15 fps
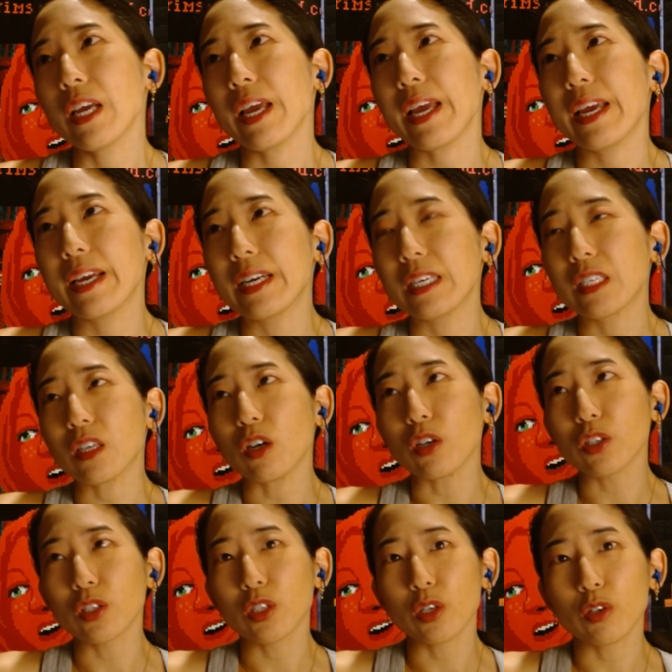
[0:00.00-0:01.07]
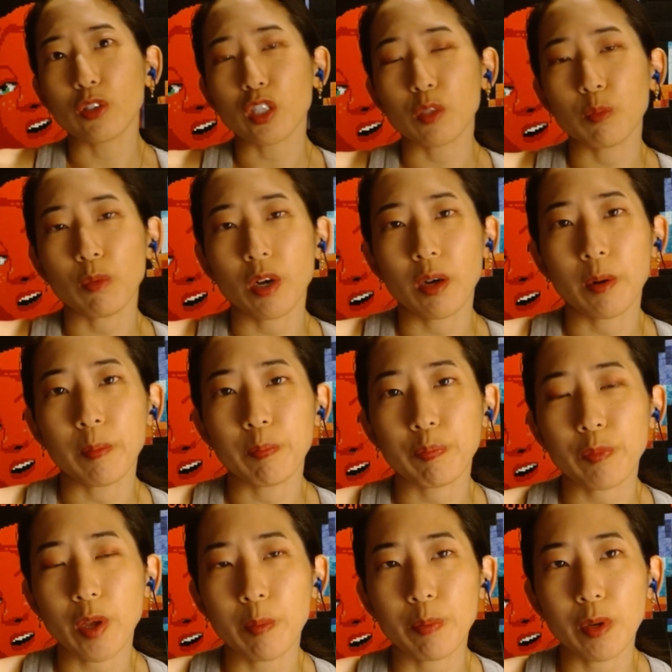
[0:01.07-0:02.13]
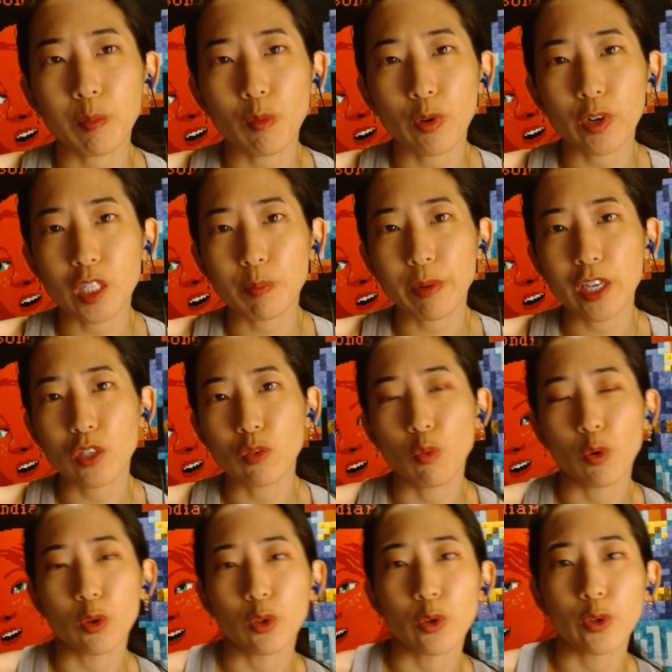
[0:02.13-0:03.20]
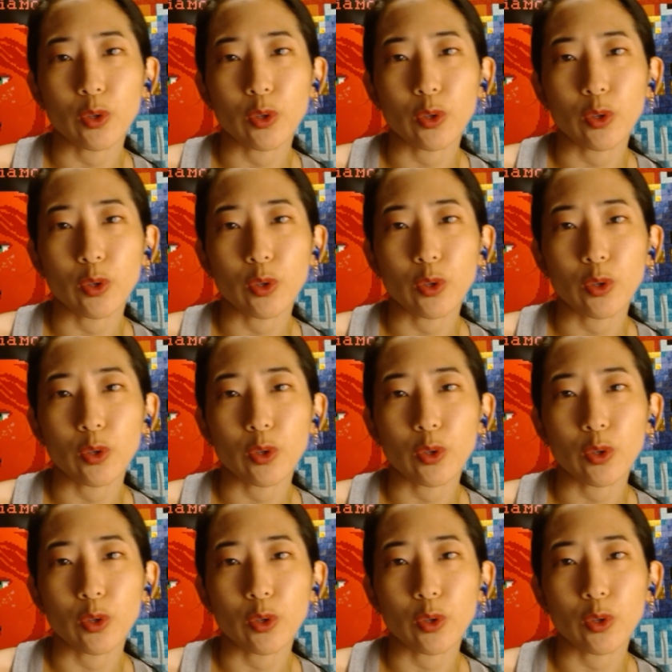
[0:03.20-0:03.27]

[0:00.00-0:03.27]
and also some, a bit more Space Warlord